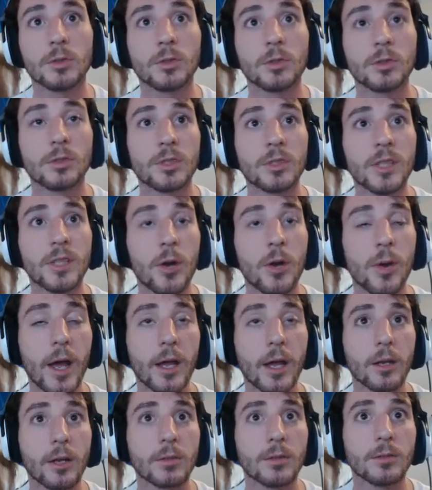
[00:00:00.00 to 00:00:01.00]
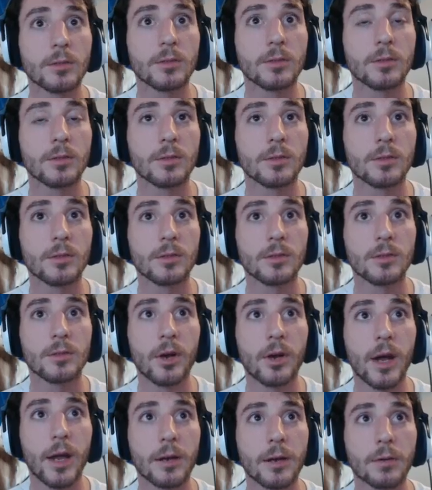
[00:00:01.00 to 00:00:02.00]
You stay away.
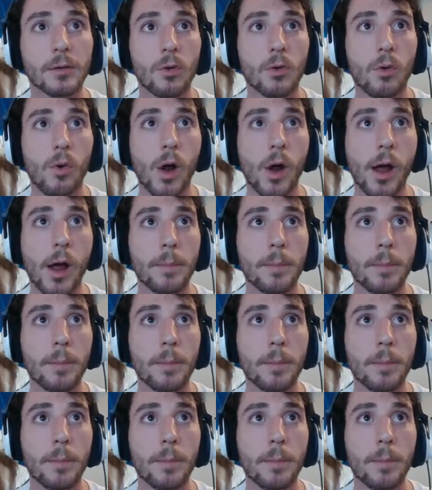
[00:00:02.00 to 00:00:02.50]
Alright. Alright.